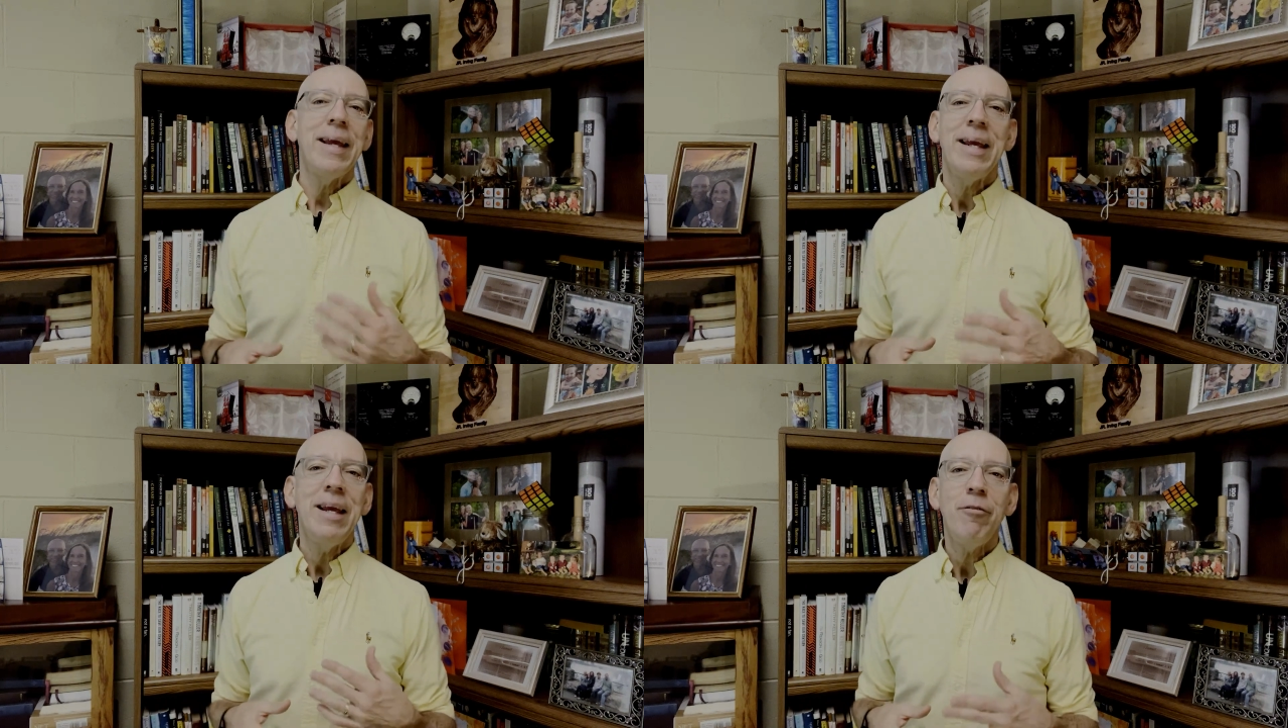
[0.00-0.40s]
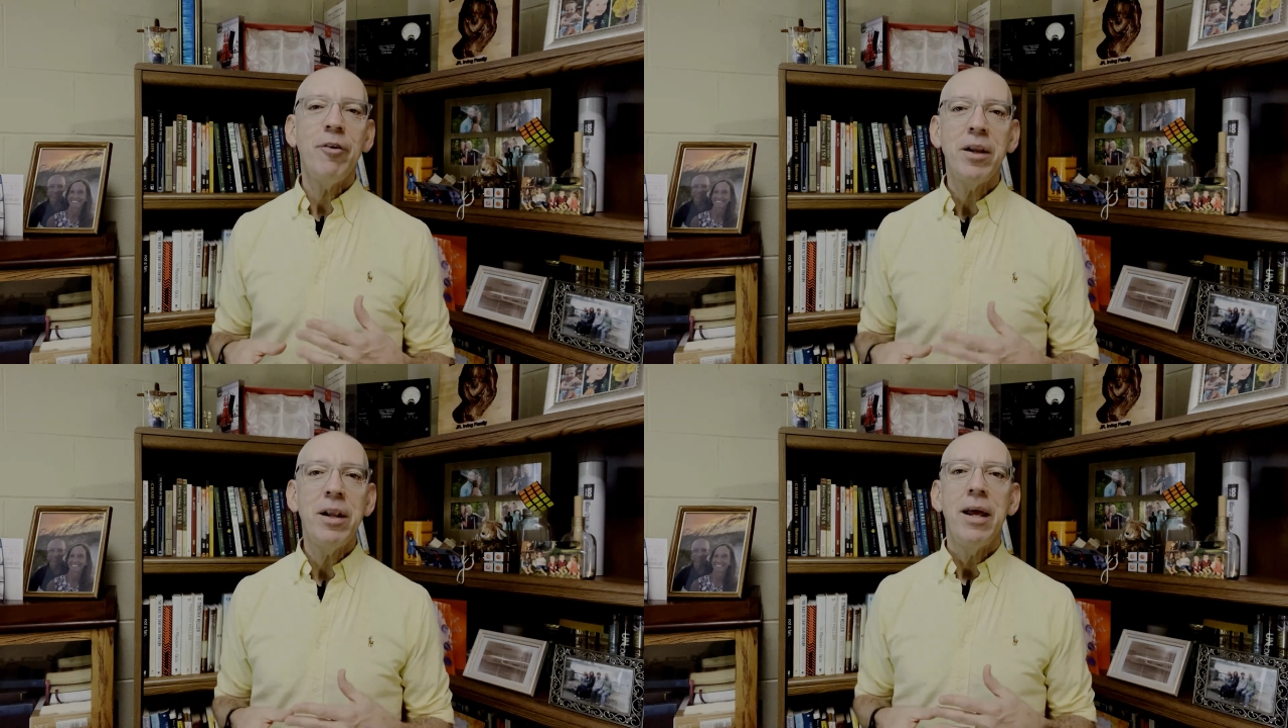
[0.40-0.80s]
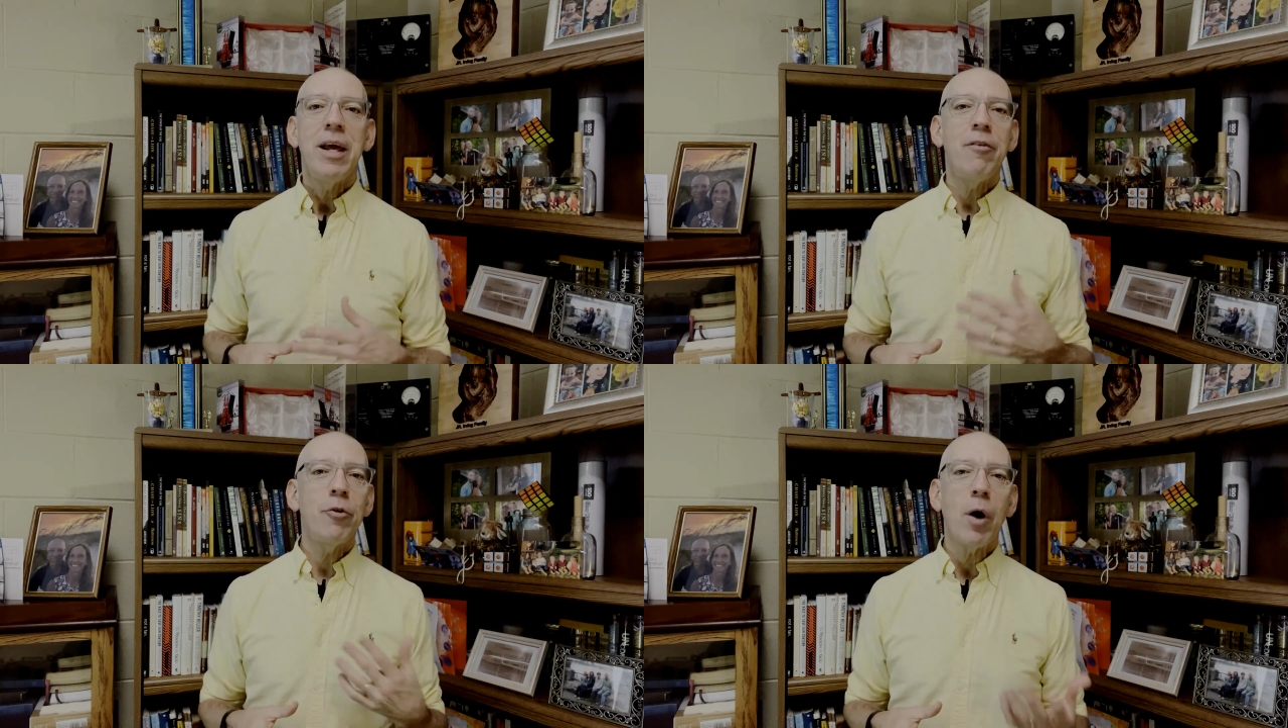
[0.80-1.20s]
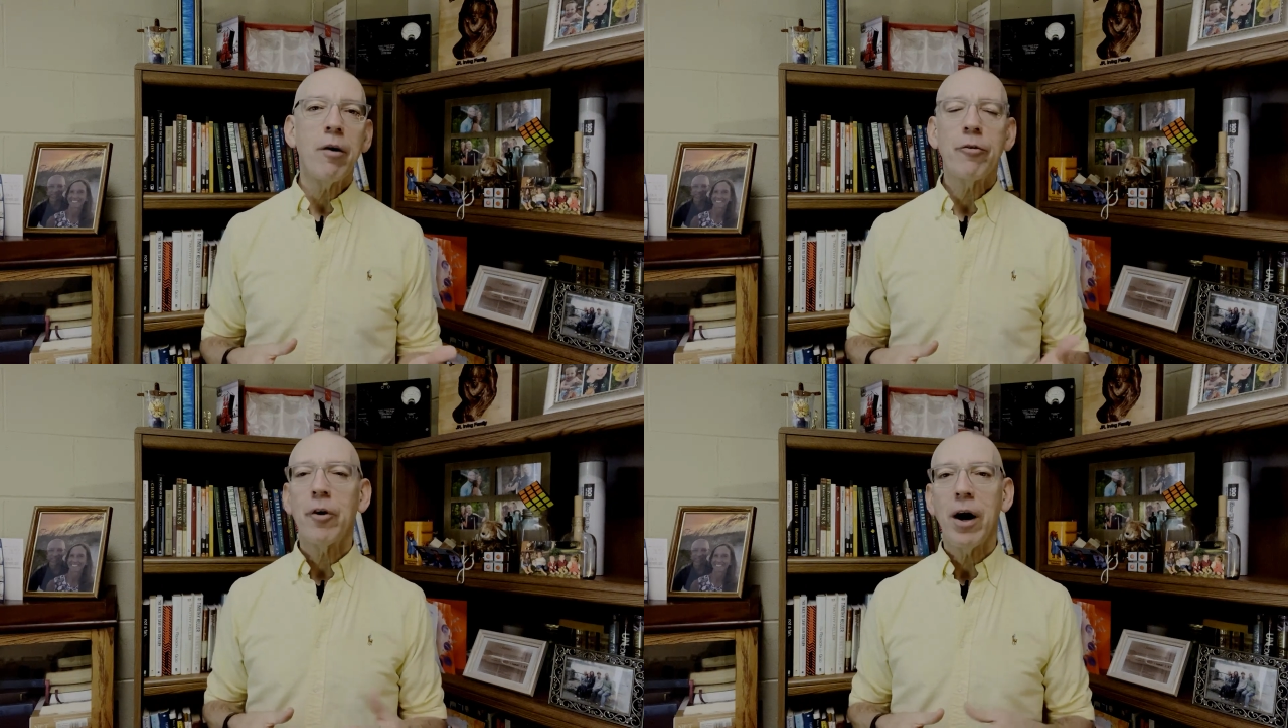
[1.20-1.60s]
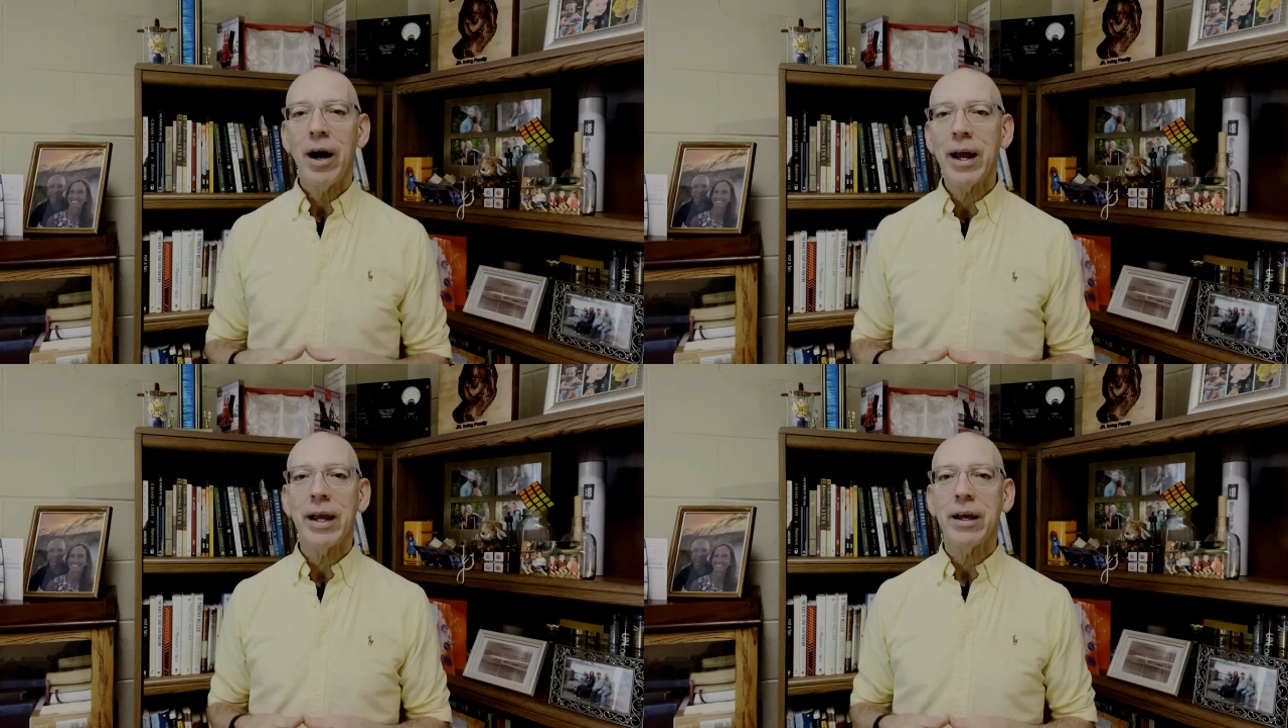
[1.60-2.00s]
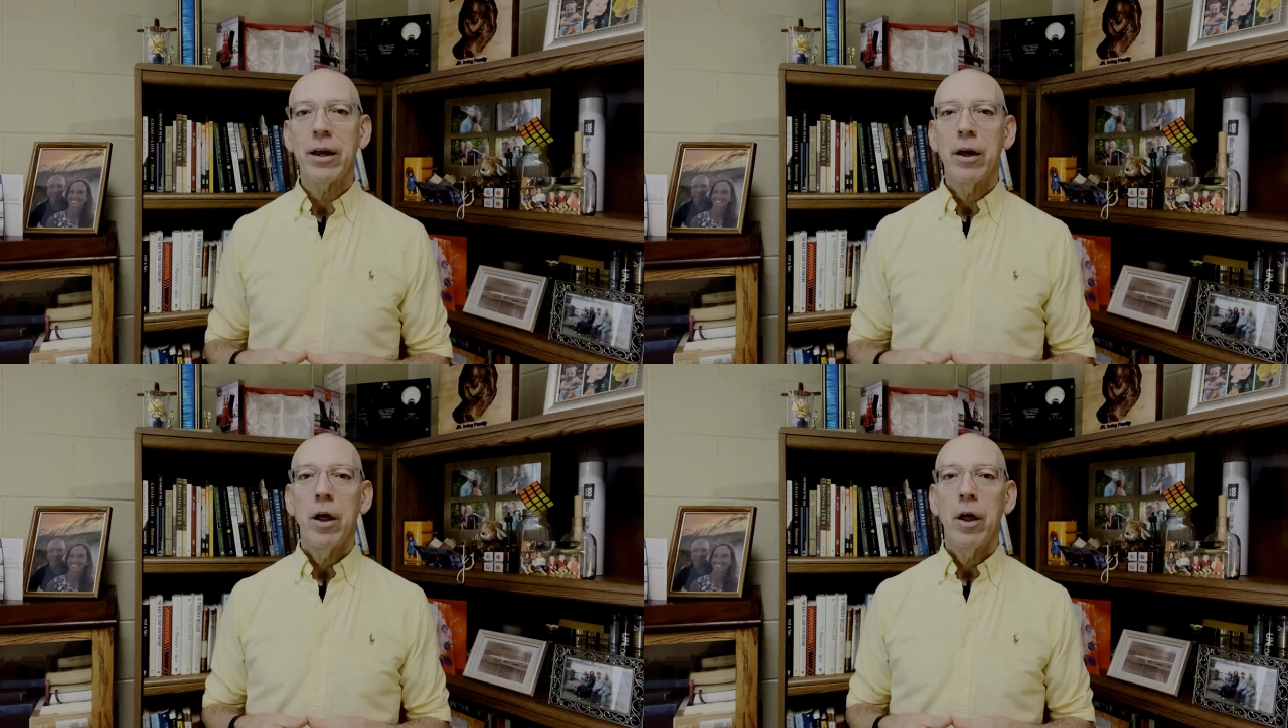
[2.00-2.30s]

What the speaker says: Even if you're out for a hike,